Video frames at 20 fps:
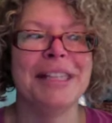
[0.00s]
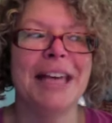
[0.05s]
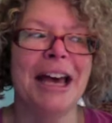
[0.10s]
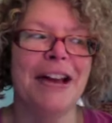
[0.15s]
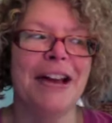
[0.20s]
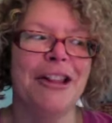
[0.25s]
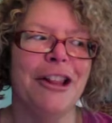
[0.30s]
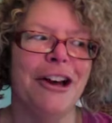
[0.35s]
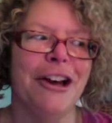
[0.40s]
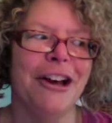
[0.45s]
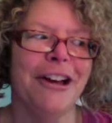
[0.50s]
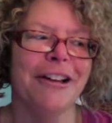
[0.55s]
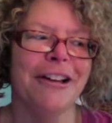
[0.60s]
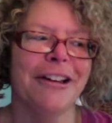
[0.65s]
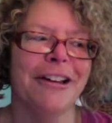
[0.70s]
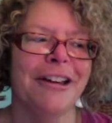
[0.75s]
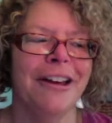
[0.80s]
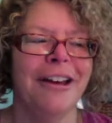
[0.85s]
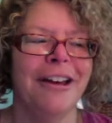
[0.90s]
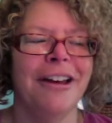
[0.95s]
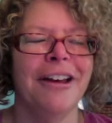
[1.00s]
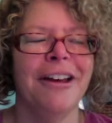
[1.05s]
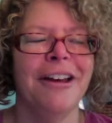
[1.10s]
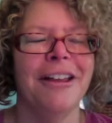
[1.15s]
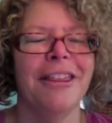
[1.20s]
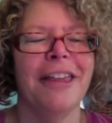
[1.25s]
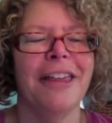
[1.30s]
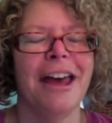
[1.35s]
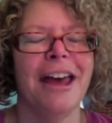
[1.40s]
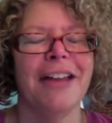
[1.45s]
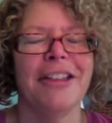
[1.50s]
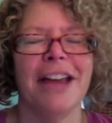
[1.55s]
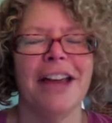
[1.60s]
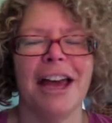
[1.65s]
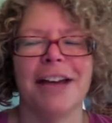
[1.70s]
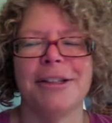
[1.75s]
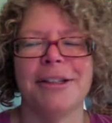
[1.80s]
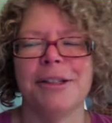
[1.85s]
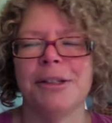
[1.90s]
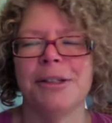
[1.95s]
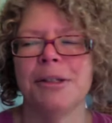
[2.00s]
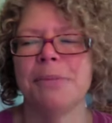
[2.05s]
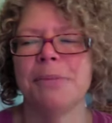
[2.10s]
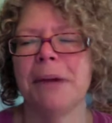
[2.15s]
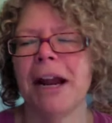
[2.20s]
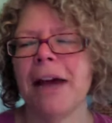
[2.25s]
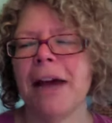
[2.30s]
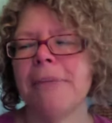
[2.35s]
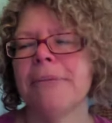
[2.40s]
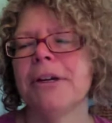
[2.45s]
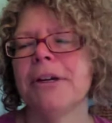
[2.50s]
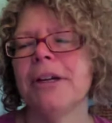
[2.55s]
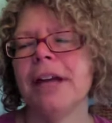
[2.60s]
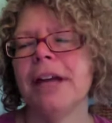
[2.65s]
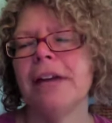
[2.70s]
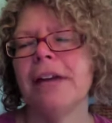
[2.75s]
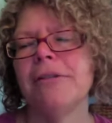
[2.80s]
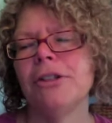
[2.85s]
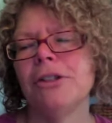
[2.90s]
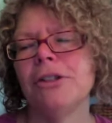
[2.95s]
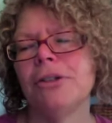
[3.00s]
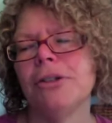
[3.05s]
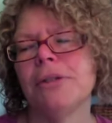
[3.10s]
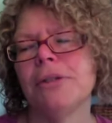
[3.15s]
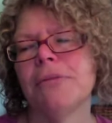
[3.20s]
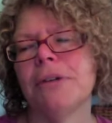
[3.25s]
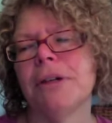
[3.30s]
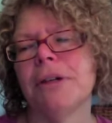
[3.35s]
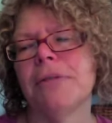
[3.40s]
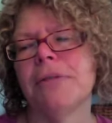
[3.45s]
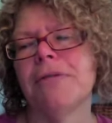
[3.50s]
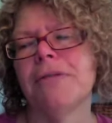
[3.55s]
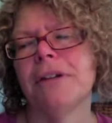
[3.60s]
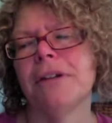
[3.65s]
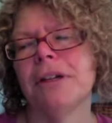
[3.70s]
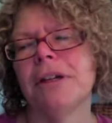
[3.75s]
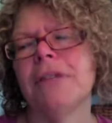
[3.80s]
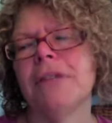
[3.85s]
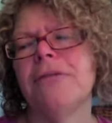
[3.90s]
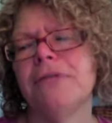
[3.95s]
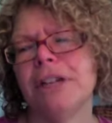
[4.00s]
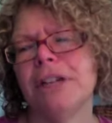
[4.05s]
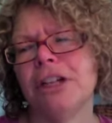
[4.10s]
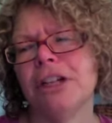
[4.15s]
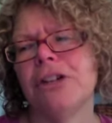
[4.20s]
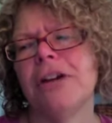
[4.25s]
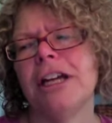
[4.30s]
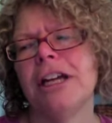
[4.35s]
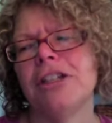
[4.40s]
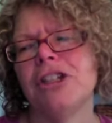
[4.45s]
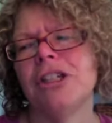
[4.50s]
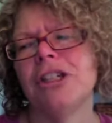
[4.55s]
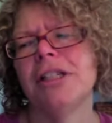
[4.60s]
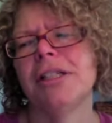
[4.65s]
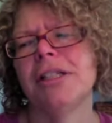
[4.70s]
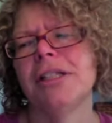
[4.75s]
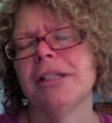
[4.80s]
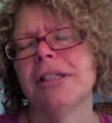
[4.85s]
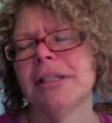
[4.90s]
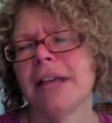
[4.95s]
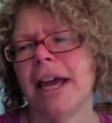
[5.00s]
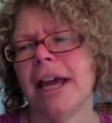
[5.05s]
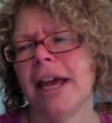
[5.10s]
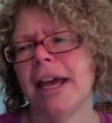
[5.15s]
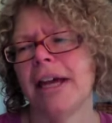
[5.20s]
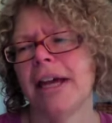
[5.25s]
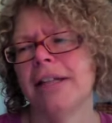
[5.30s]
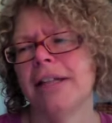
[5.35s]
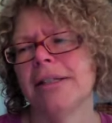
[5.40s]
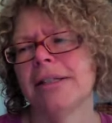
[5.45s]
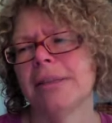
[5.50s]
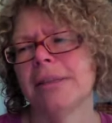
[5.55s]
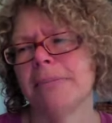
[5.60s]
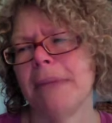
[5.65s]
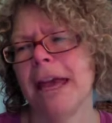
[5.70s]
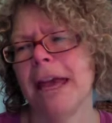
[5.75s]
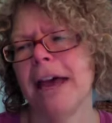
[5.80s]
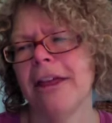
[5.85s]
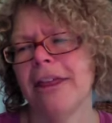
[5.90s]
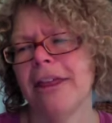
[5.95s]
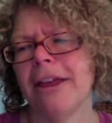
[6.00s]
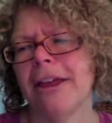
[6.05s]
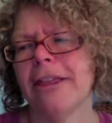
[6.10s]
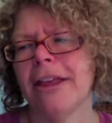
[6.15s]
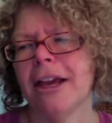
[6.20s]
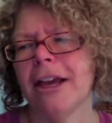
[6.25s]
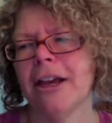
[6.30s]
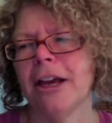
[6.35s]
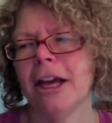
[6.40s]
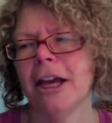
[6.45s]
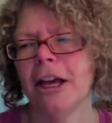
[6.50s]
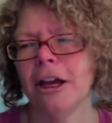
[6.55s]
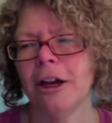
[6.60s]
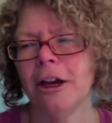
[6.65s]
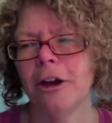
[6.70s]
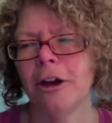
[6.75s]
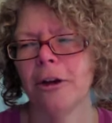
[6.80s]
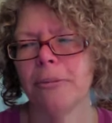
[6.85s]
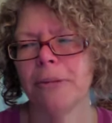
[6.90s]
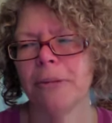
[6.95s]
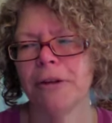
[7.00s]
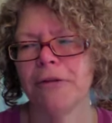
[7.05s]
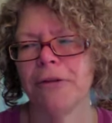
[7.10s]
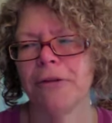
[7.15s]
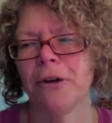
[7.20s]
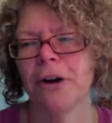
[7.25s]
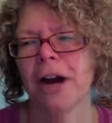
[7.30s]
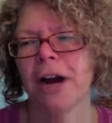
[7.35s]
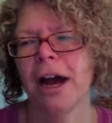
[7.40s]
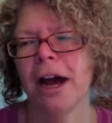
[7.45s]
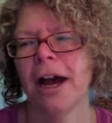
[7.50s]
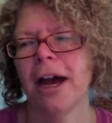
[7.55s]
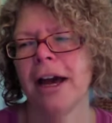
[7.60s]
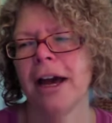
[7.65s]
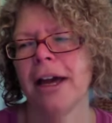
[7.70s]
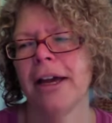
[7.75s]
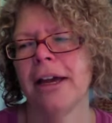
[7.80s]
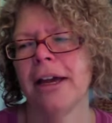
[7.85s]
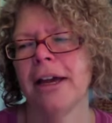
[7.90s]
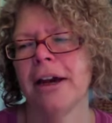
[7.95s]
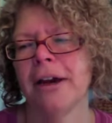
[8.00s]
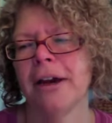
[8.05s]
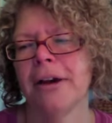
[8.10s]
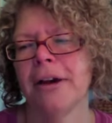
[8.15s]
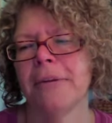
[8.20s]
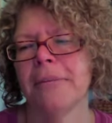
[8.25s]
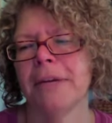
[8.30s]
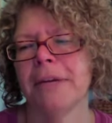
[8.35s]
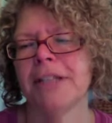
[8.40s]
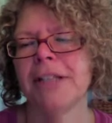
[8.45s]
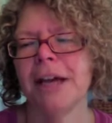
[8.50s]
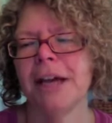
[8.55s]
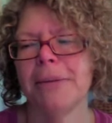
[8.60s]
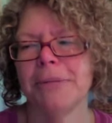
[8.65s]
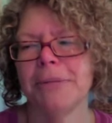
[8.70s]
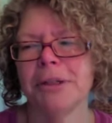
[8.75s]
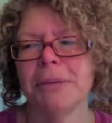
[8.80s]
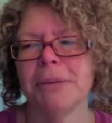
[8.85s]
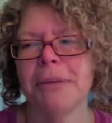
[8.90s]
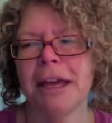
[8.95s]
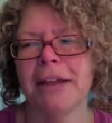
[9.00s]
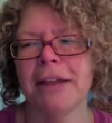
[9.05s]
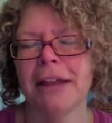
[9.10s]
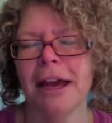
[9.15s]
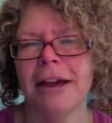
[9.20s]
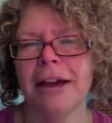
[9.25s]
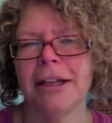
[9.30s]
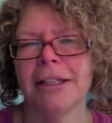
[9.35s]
that lasts. But I'm going to have to do some configurations and some math, I think, before I attempt to make that entire sweater.